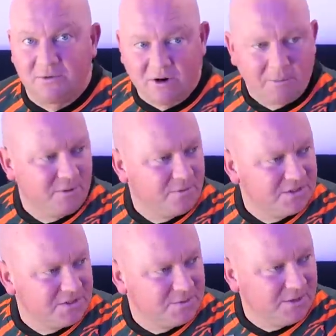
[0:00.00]
crappy
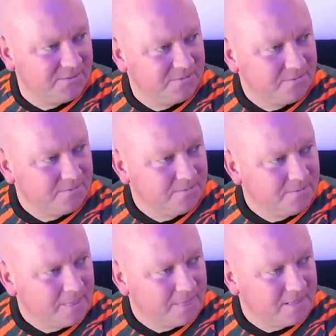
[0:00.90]
ones as well.
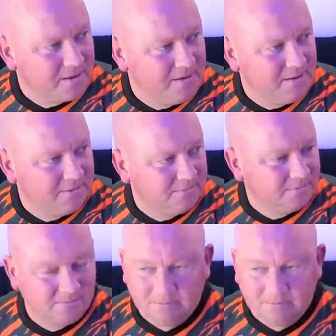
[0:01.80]
Um,